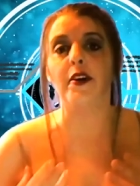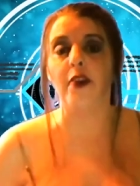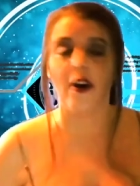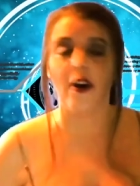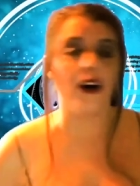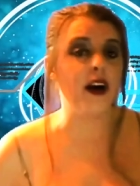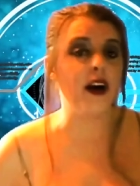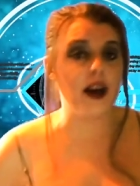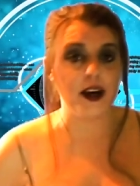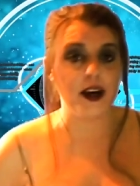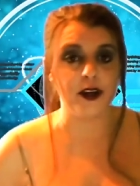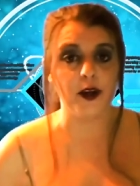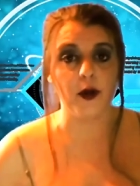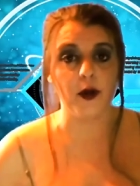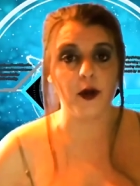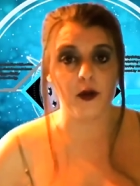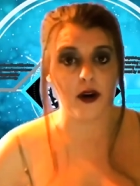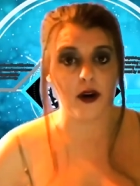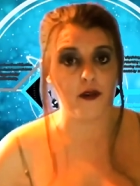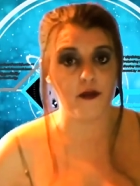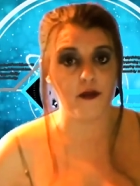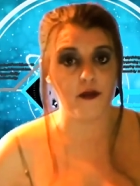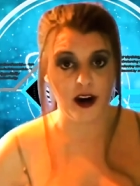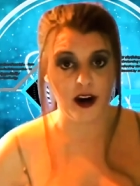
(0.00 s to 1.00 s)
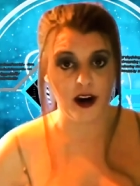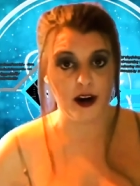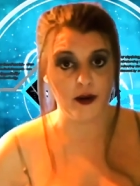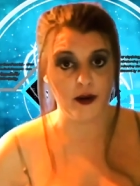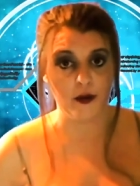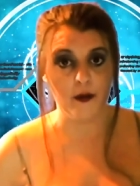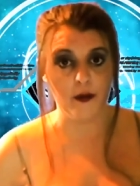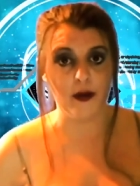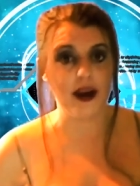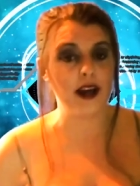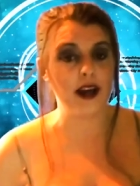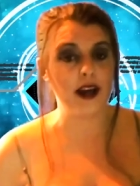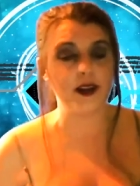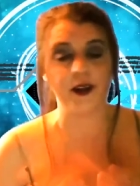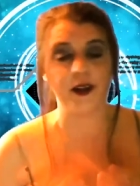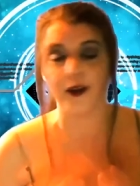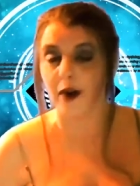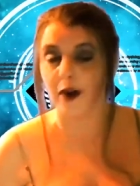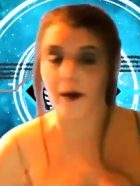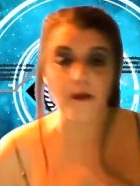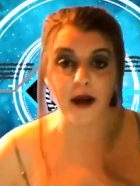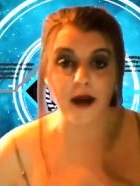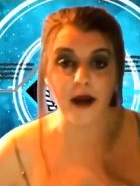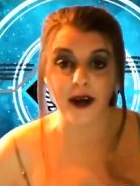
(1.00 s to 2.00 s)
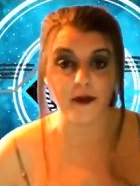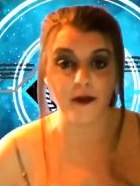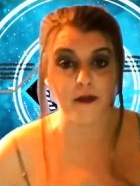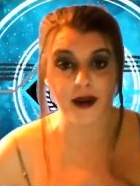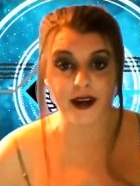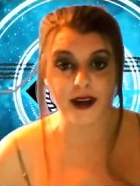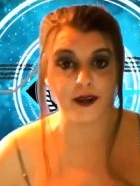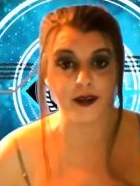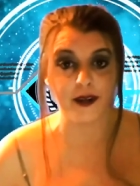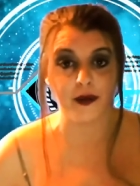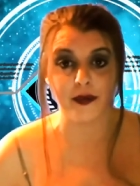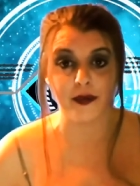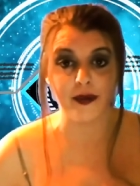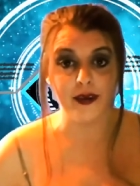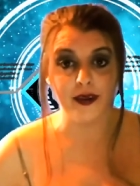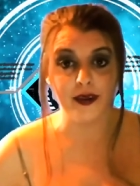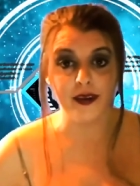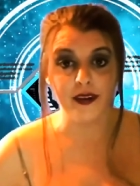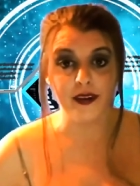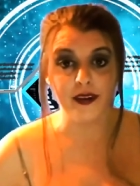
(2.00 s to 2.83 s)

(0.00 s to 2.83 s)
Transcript: not a UFO, it's not made of metal.